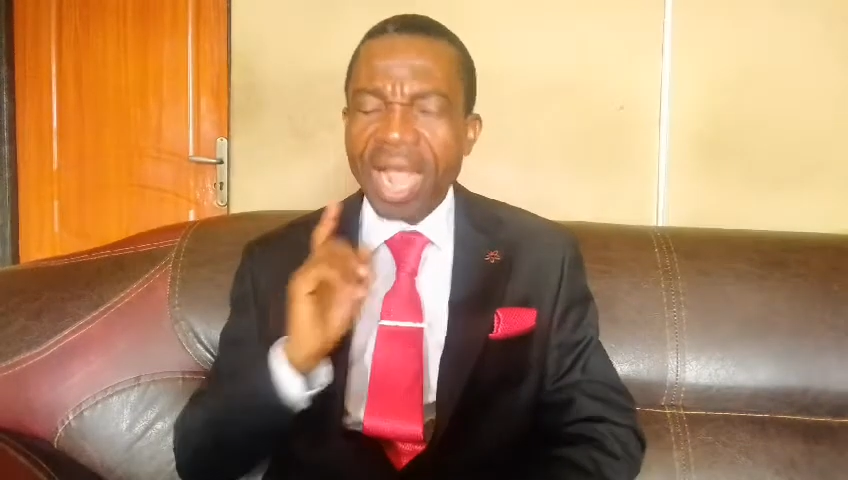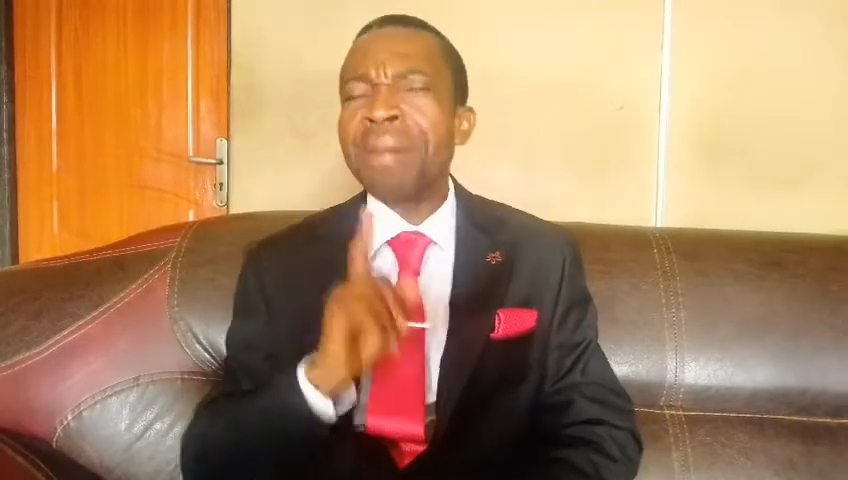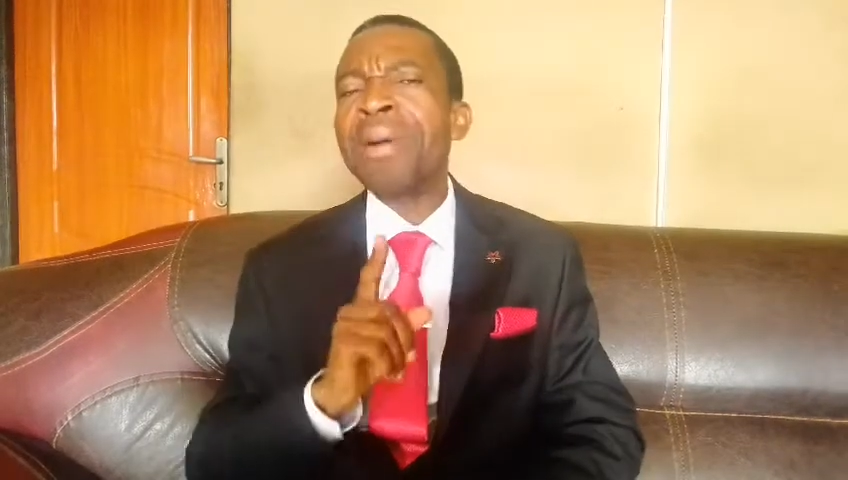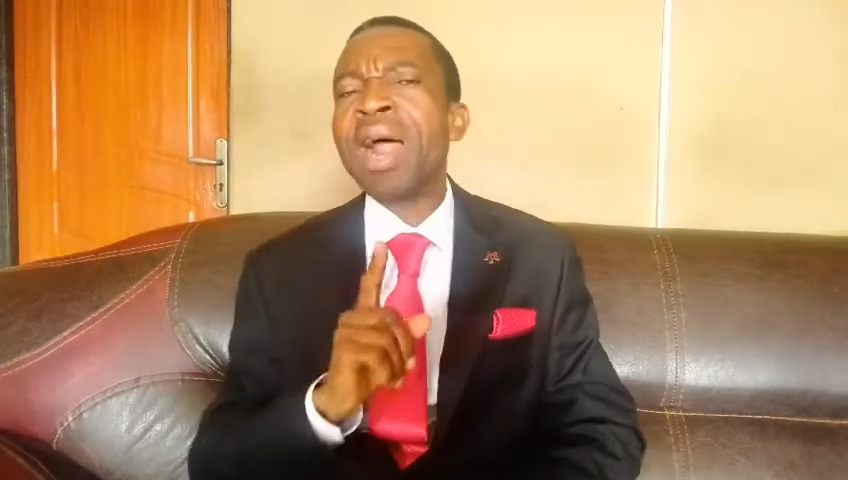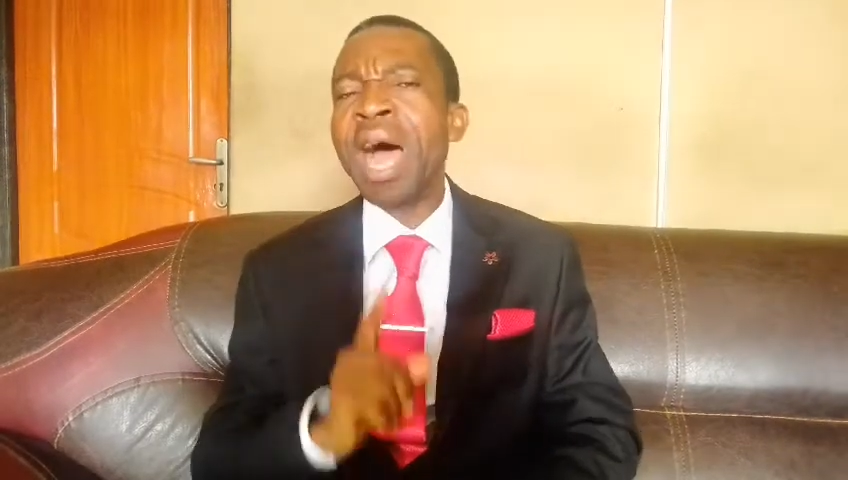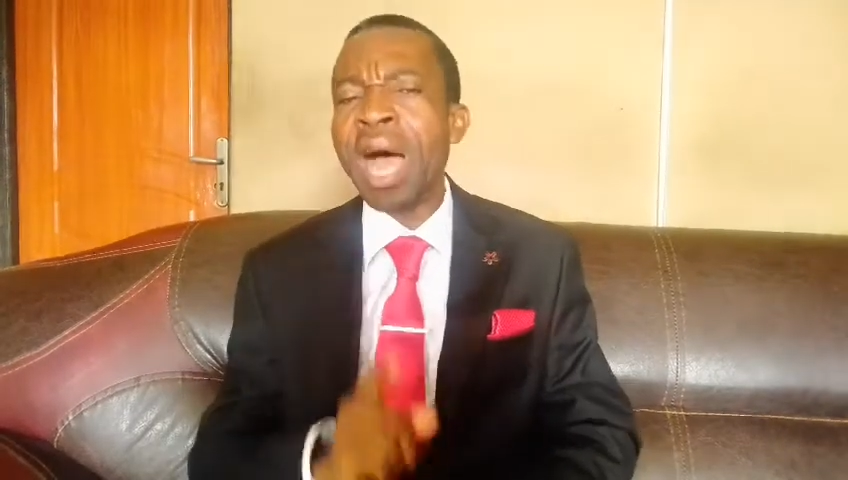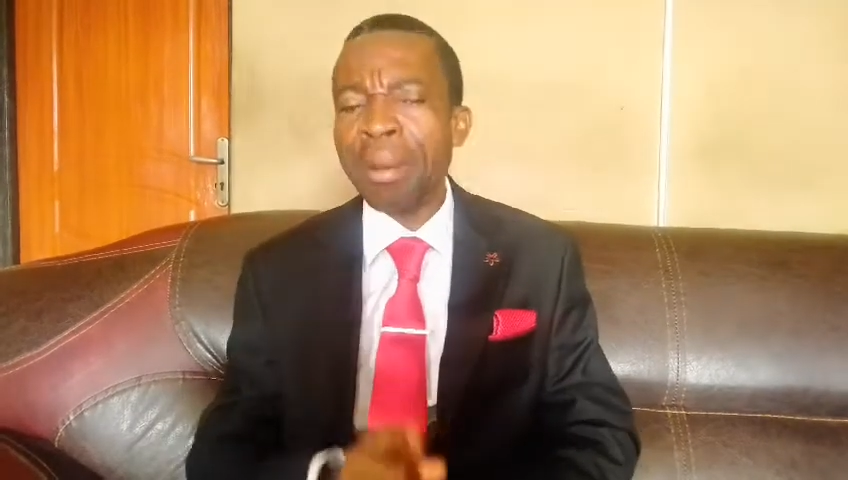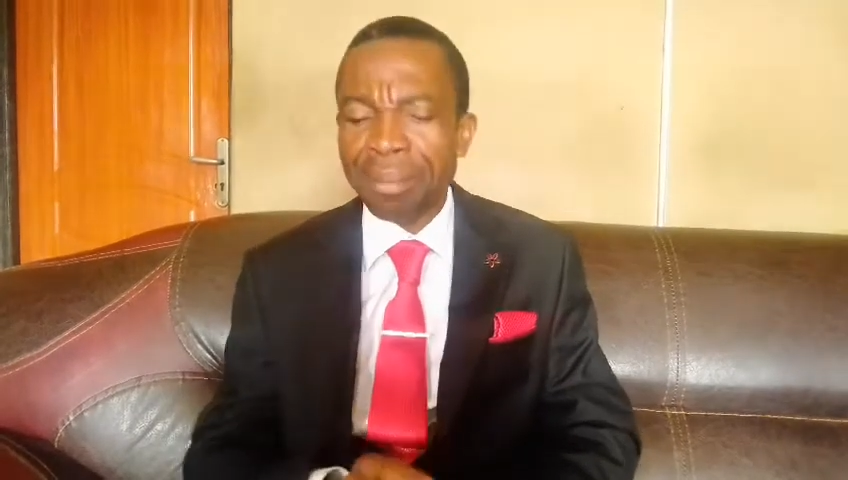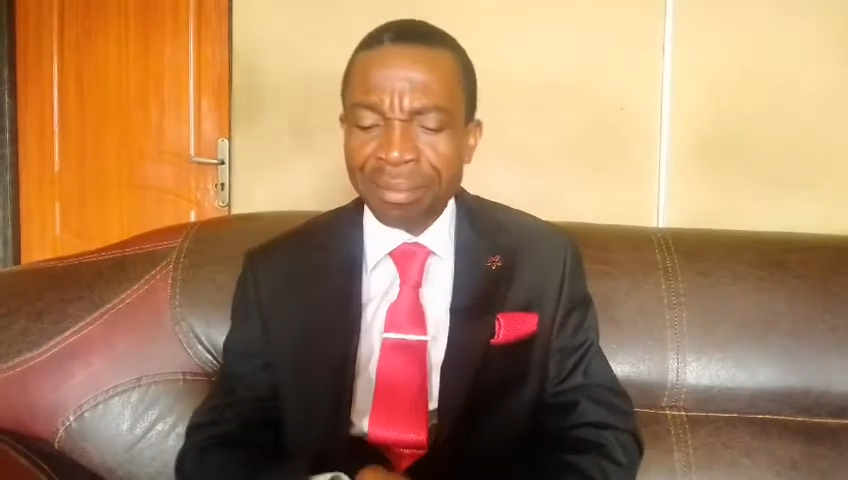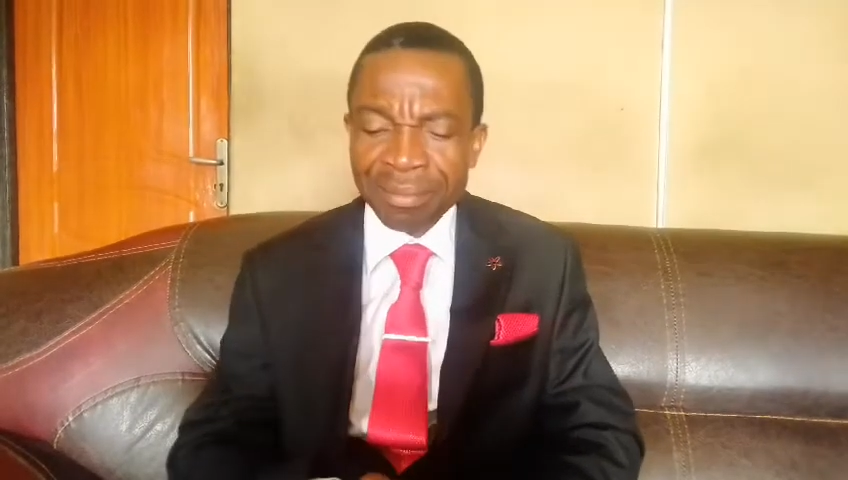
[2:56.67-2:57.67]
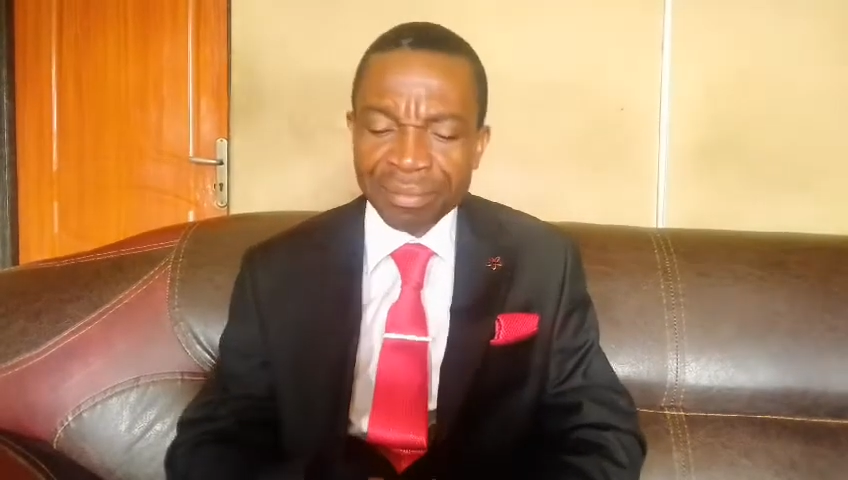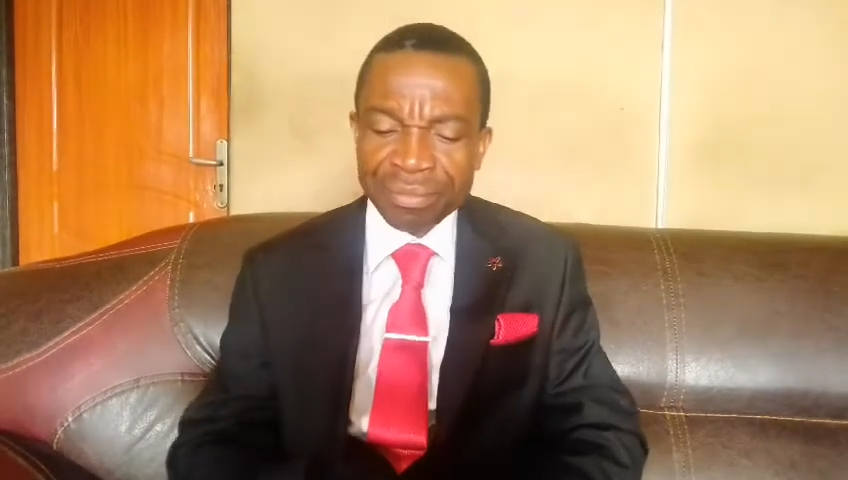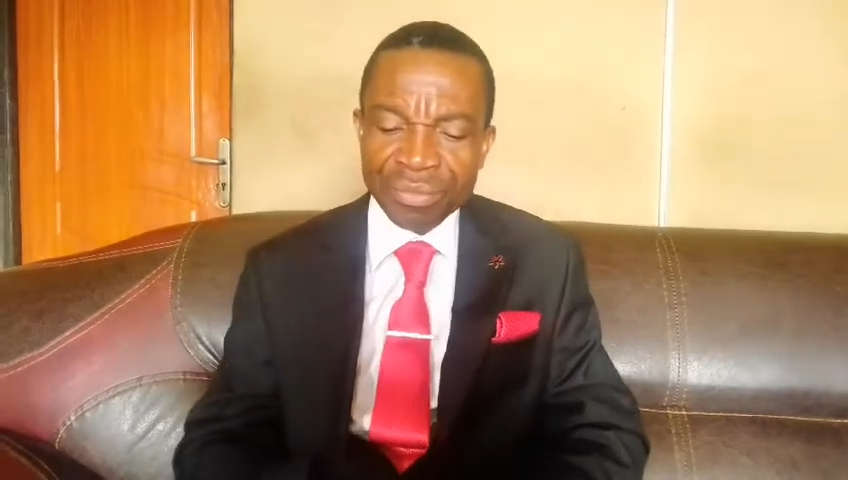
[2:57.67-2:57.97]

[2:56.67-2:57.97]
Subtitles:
Abraham